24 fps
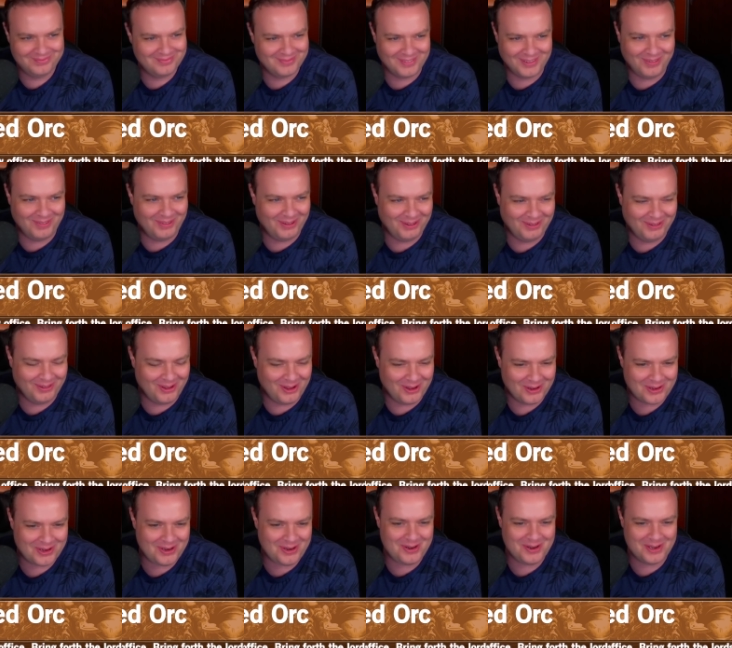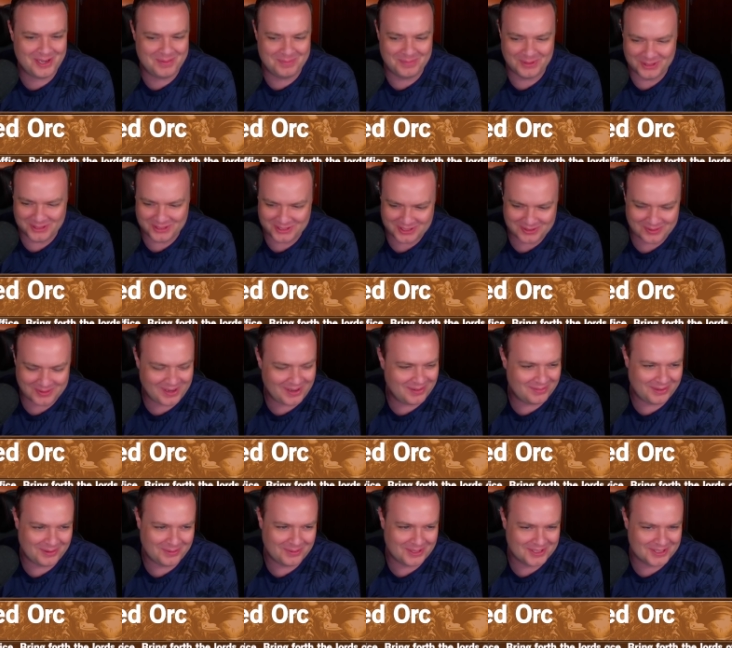No, I don't. Or corgi butts or
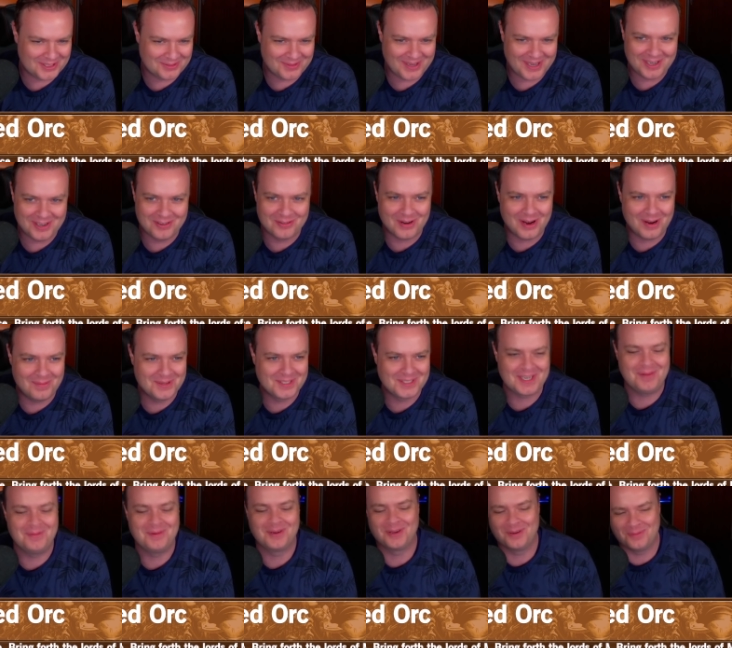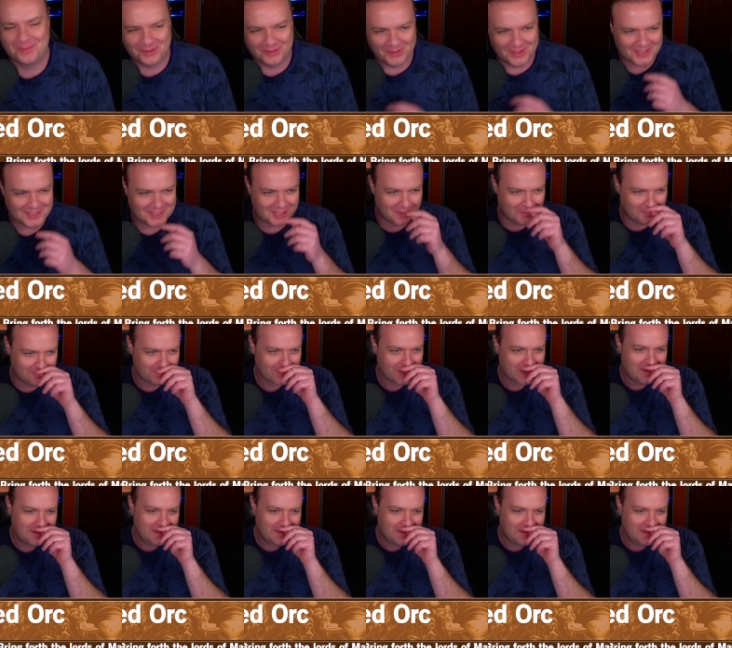whatever it was that we had in drama time a couple of weeks ago.